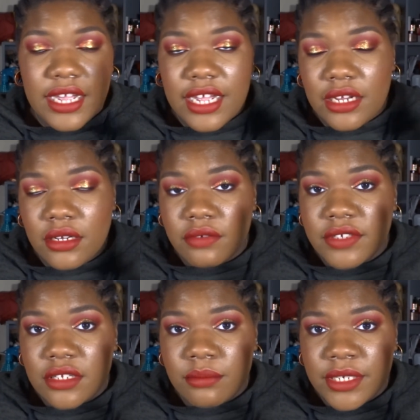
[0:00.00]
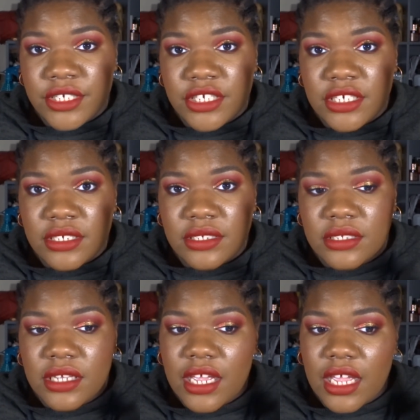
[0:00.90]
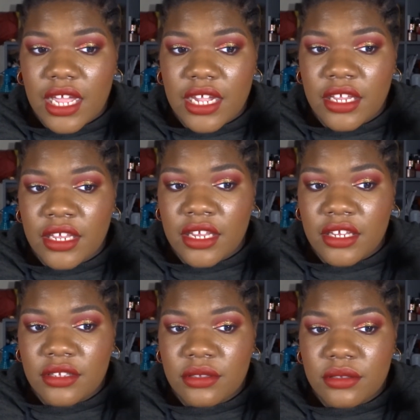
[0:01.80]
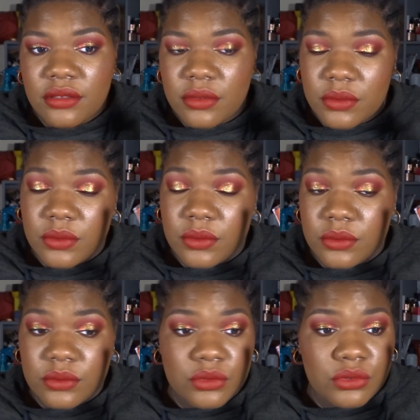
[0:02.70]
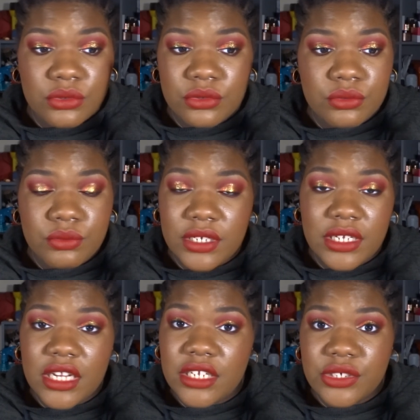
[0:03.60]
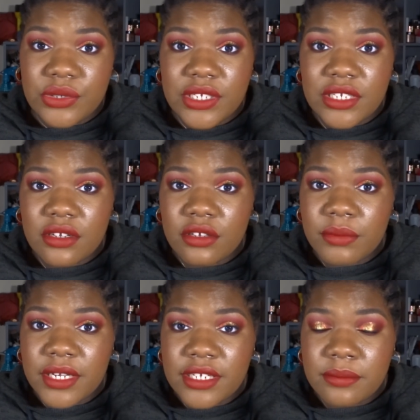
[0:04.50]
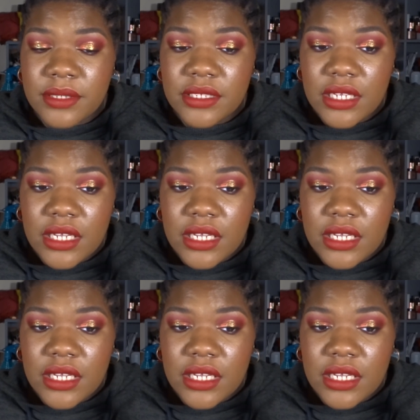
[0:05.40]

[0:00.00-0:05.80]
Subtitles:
I love it on my cheeks. I don't really enjoy it on my lips.